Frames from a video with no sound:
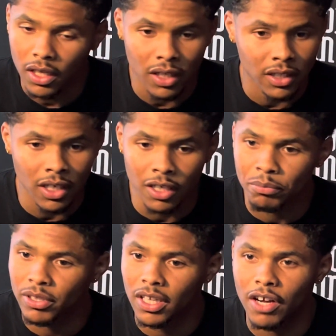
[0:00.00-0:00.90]
Nothing
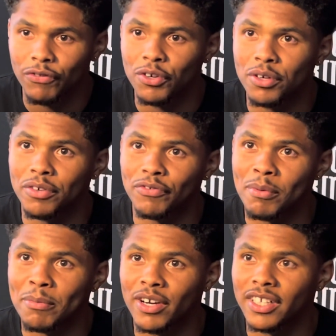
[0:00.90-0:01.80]
but love for
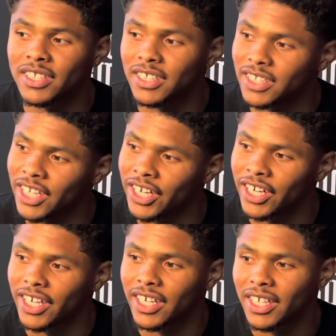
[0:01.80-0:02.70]
my brother
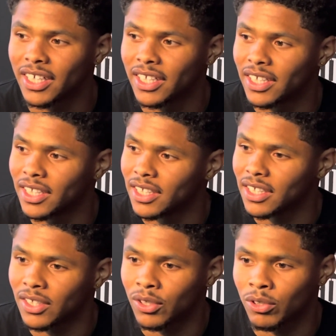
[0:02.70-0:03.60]
Jared.
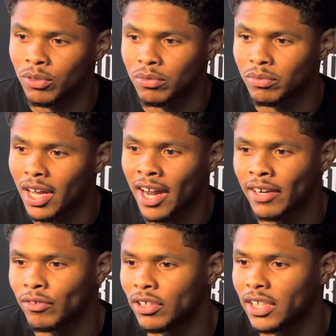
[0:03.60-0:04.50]
I
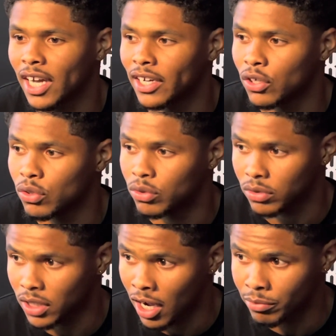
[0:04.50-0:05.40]
ain't really got no
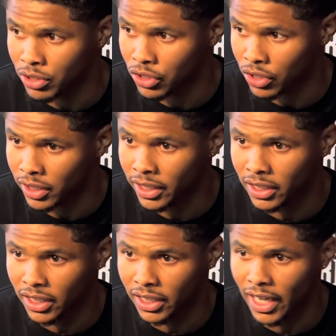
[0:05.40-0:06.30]
comments on
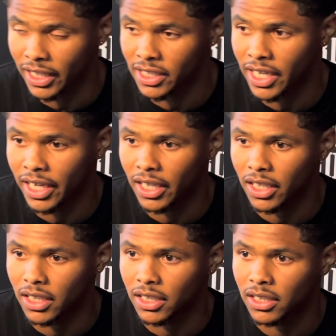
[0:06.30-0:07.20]
anything that he said.
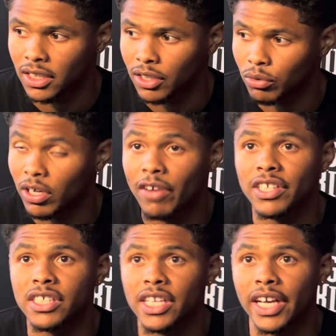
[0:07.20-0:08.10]
Whatever
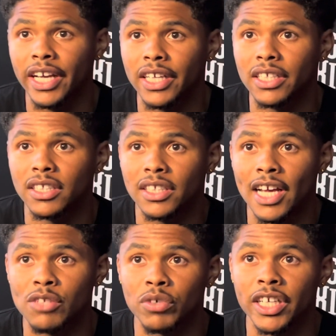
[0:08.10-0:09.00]
he said,
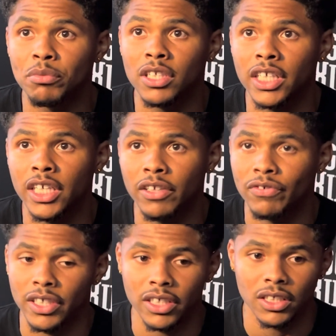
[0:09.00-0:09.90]
that's what he believes,
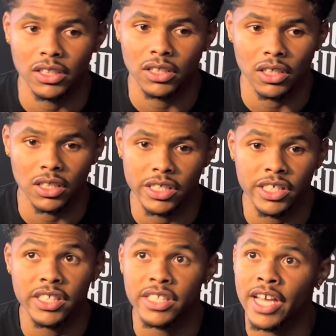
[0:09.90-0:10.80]
and
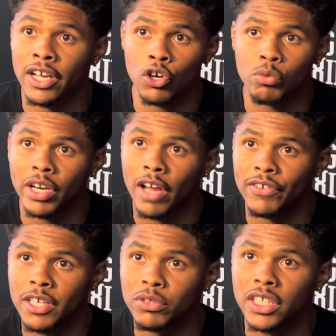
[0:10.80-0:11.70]
he stand on whatever
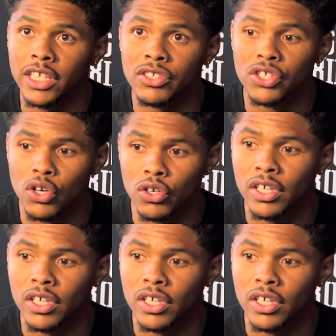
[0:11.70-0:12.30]
he believes. So